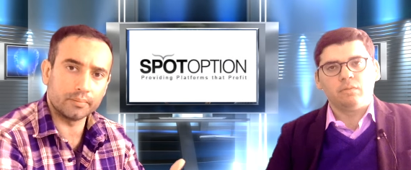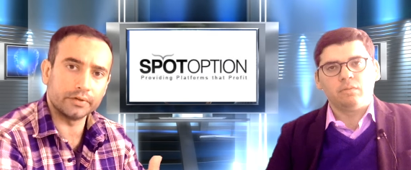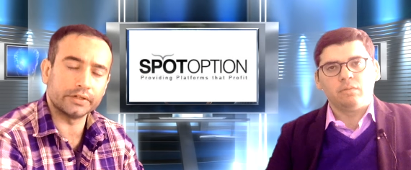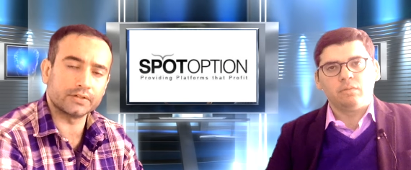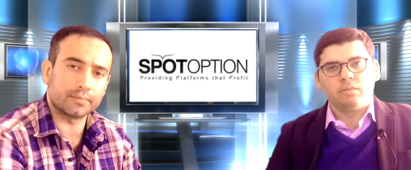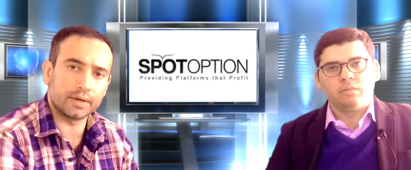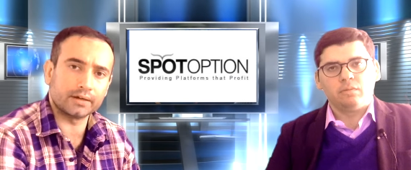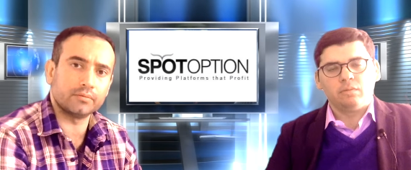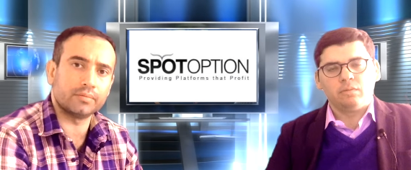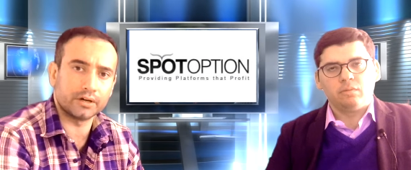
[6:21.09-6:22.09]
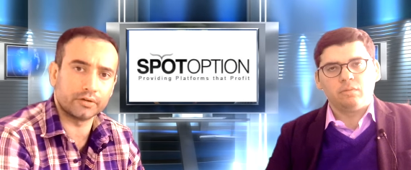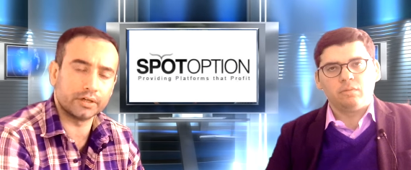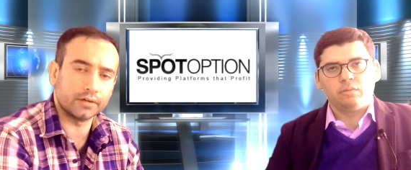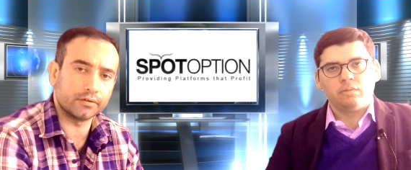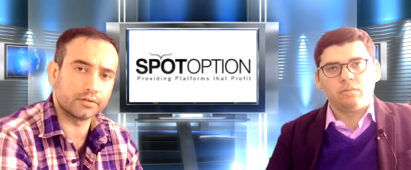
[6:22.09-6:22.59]
Speaker 1: companies like Banc de Binary and
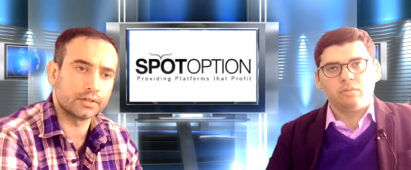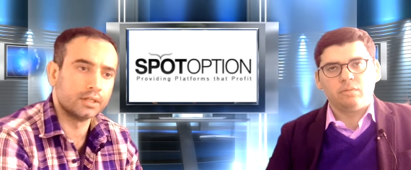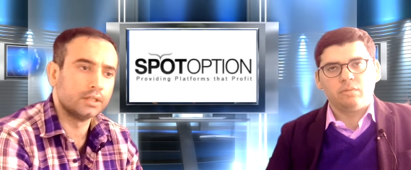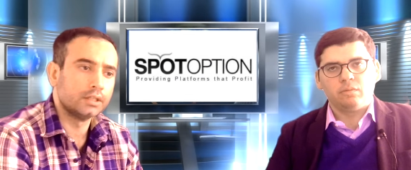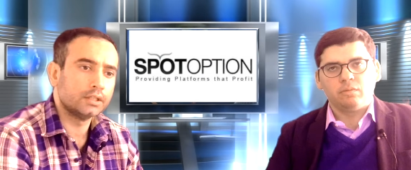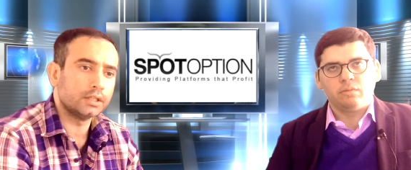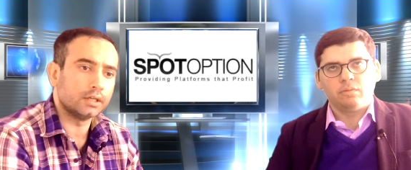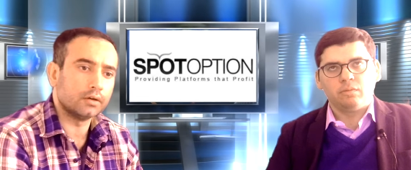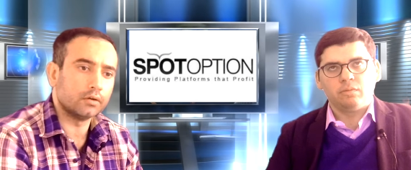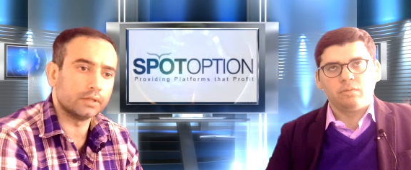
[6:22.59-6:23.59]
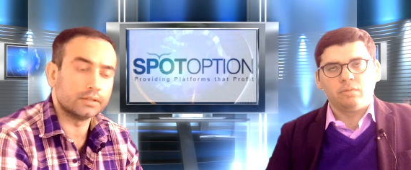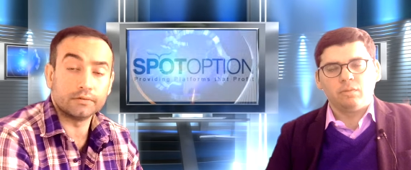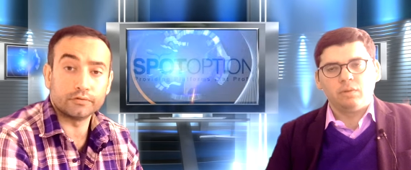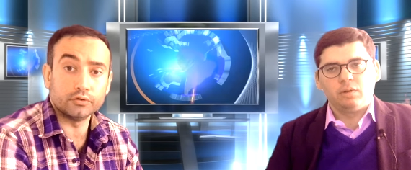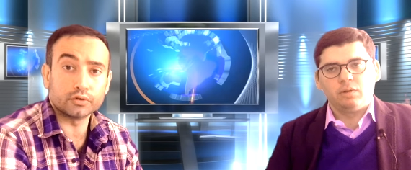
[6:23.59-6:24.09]
others. Uh, only
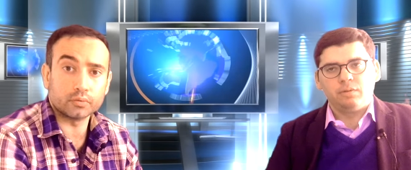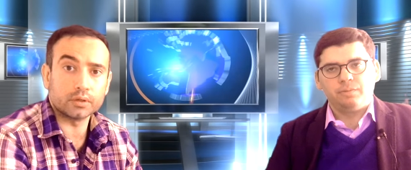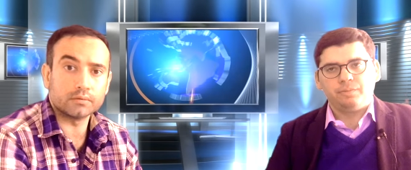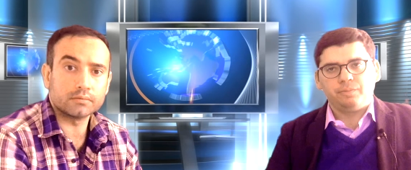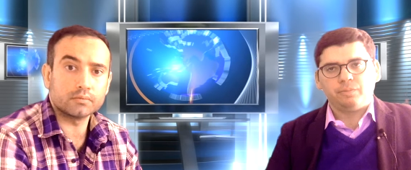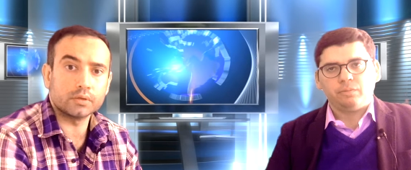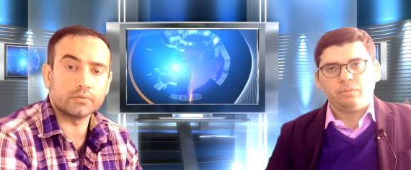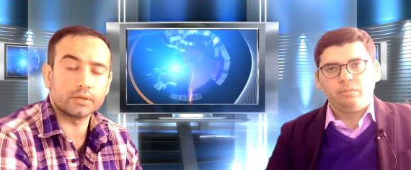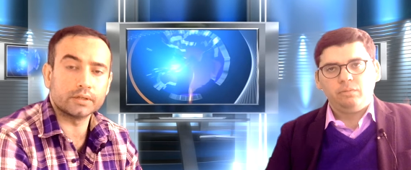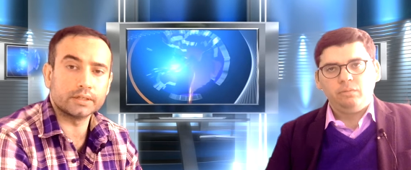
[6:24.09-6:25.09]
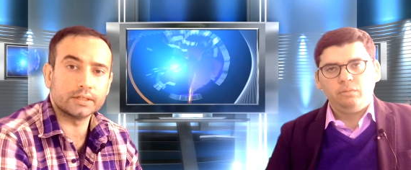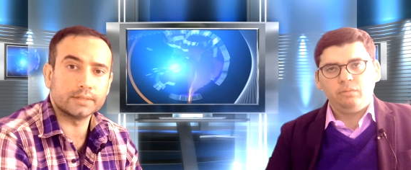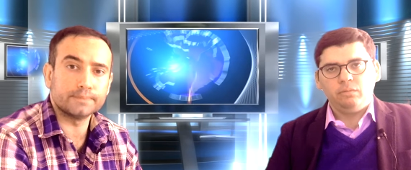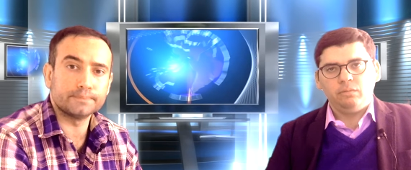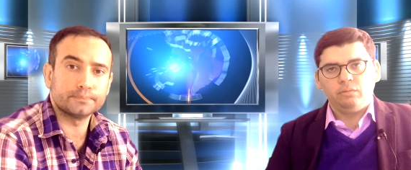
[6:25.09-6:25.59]
the future will will really
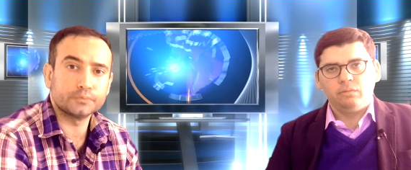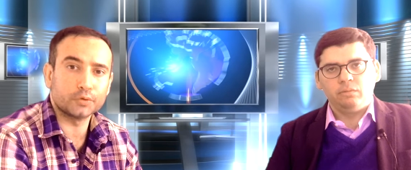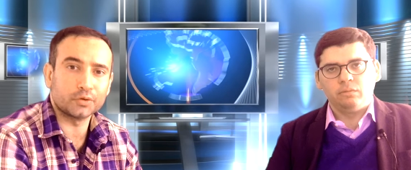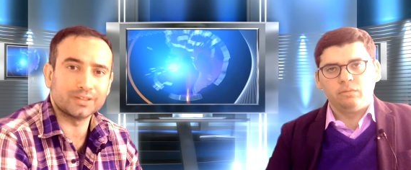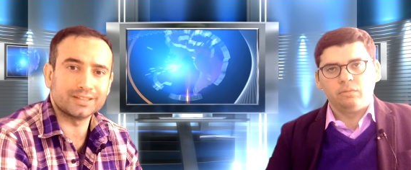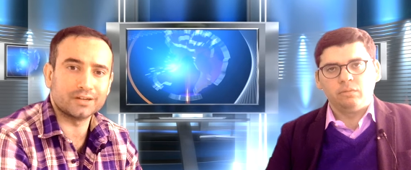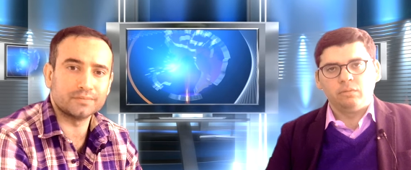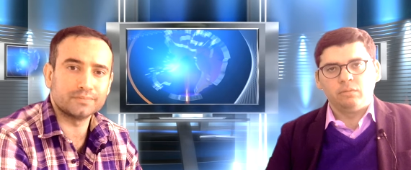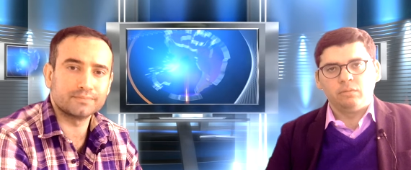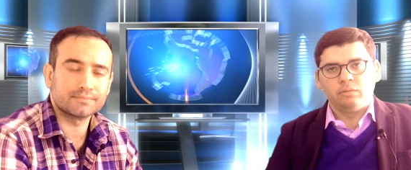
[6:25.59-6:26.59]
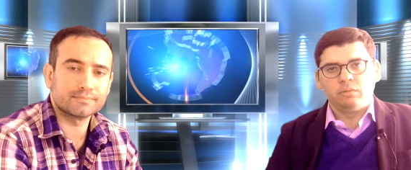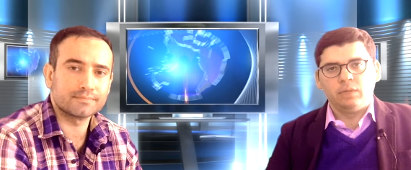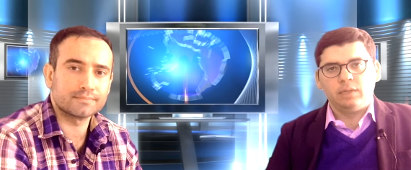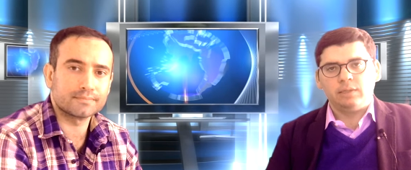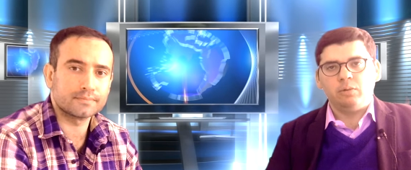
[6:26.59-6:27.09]
um, will really tell.
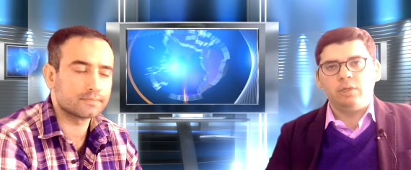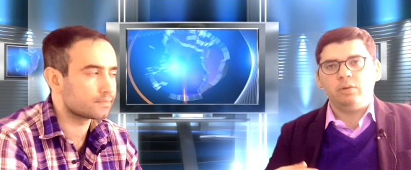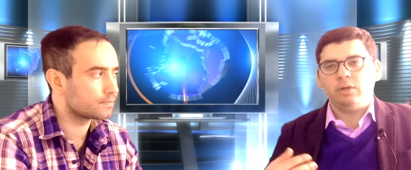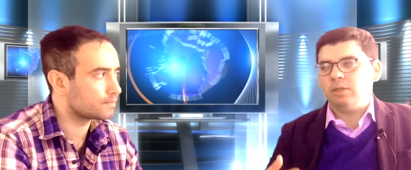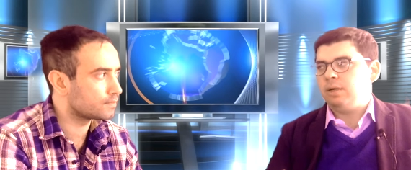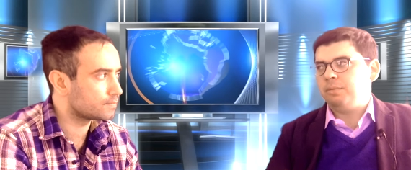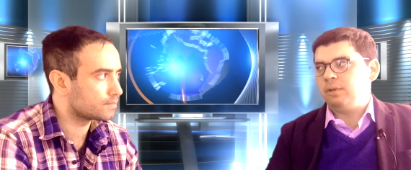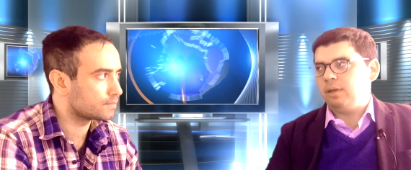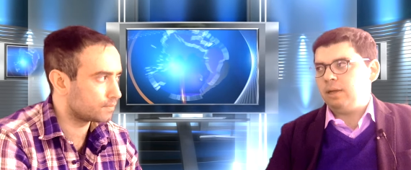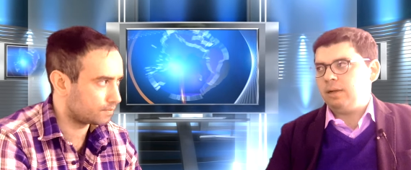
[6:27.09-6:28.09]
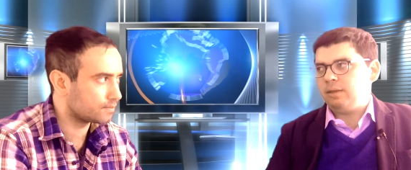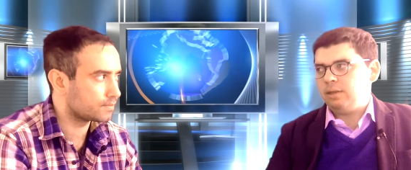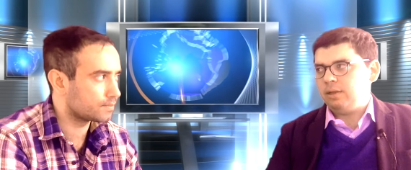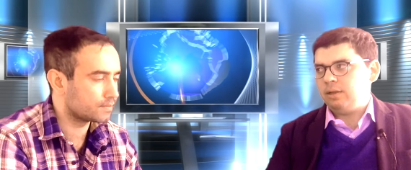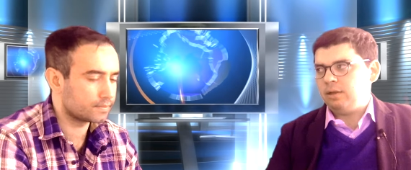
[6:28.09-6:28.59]
Speaker 2: Yes, they will need to adapt, and I
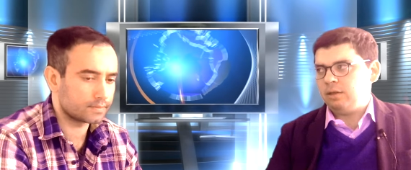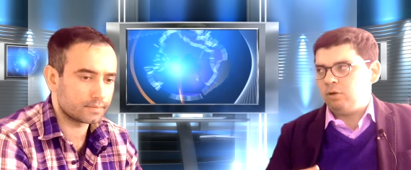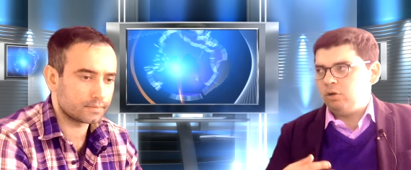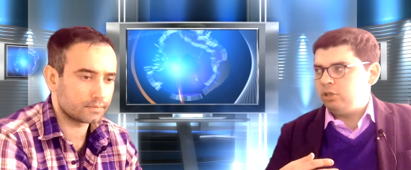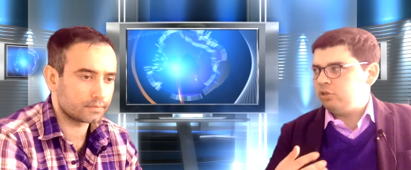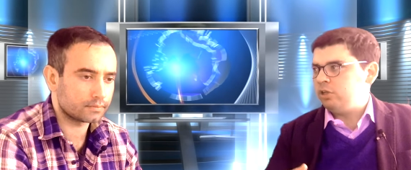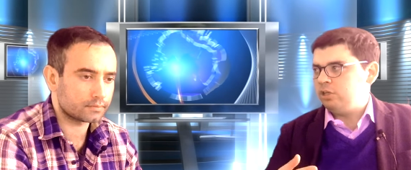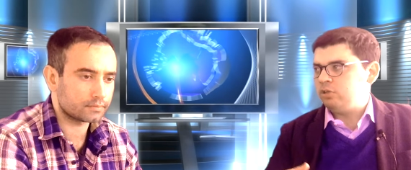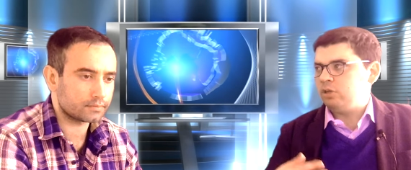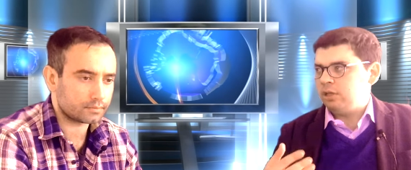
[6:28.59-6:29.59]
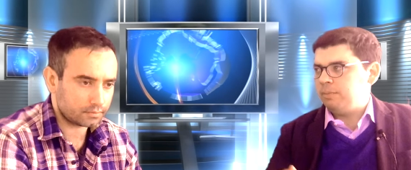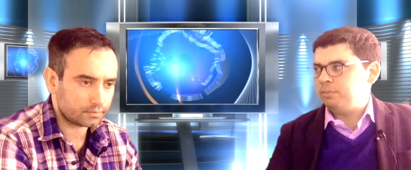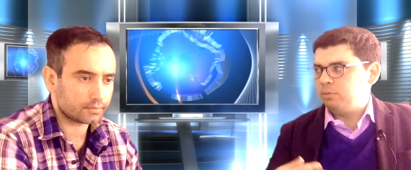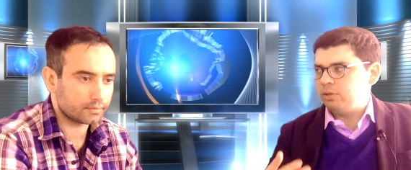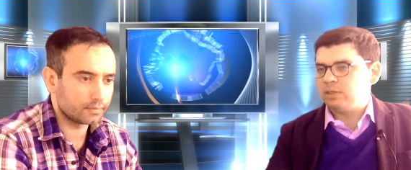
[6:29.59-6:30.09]
think the whole industry needs to adapt
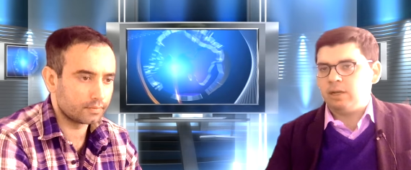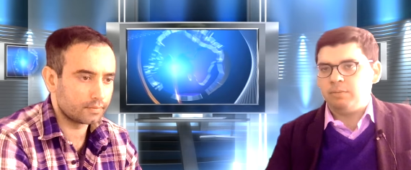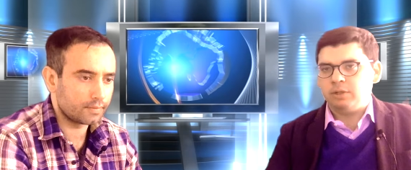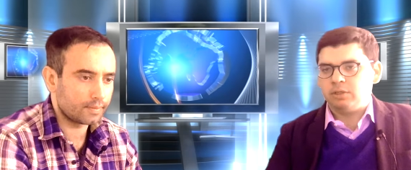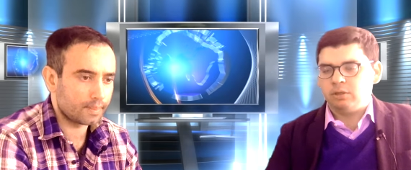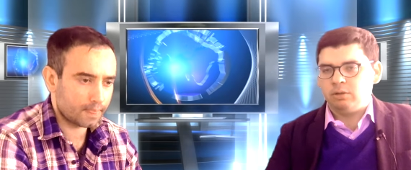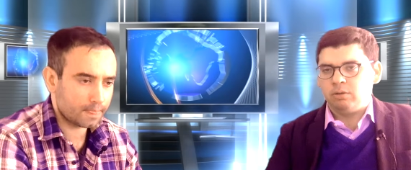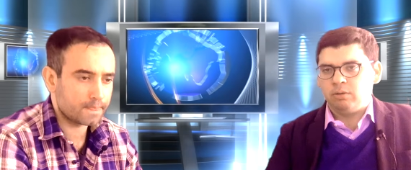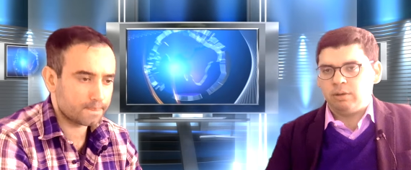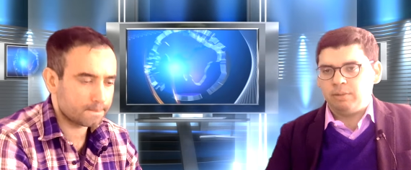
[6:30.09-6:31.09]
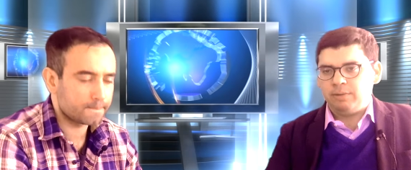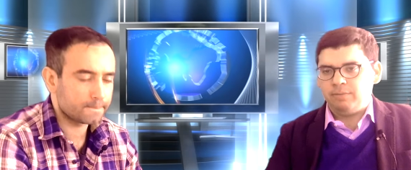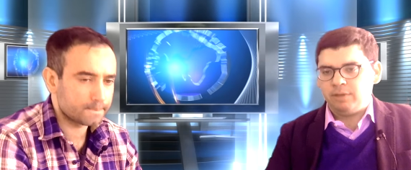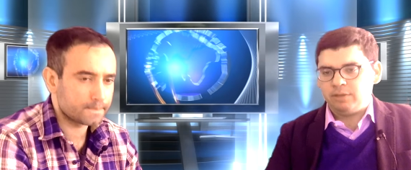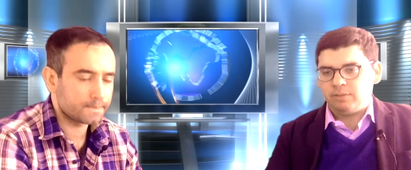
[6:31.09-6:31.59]
to what's coming. So I believe
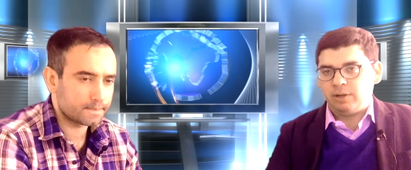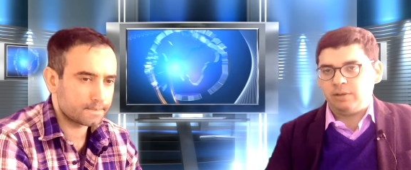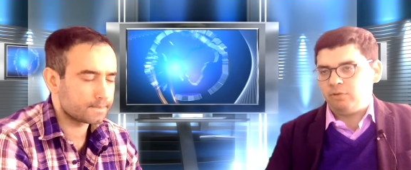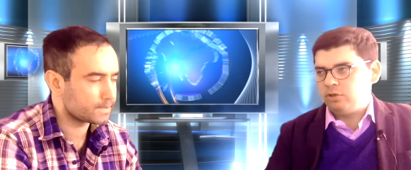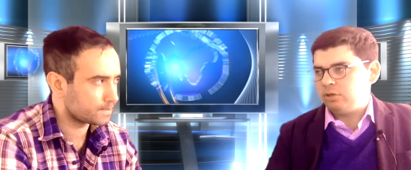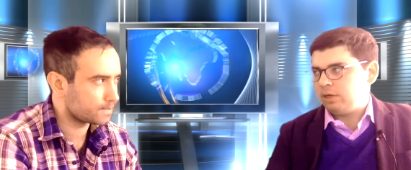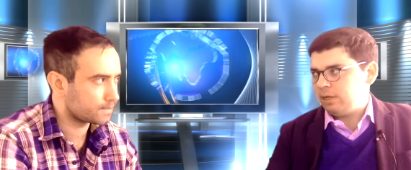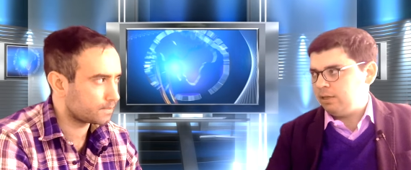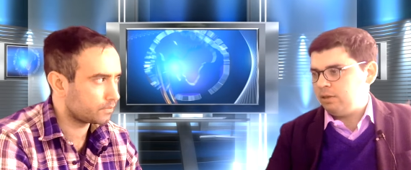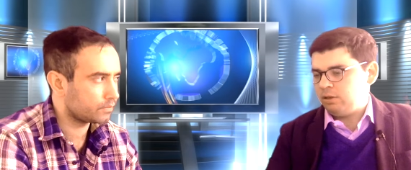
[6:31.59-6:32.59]
there's a bright future ahead,